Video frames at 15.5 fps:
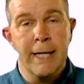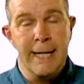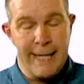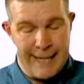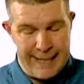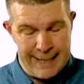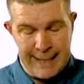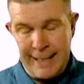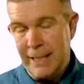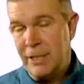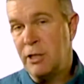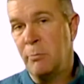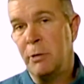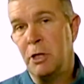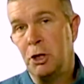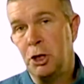It needs to
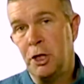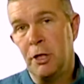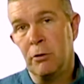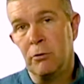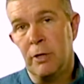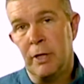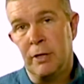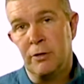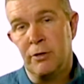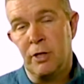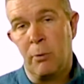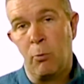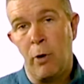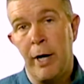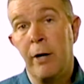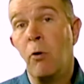be shielded in some
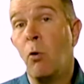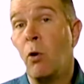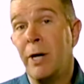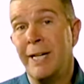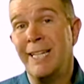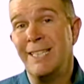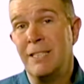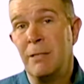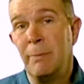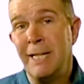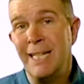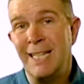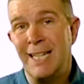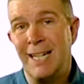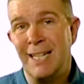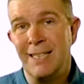way, or it needs to be in
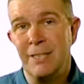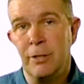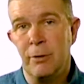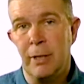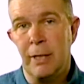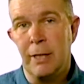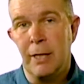conduit,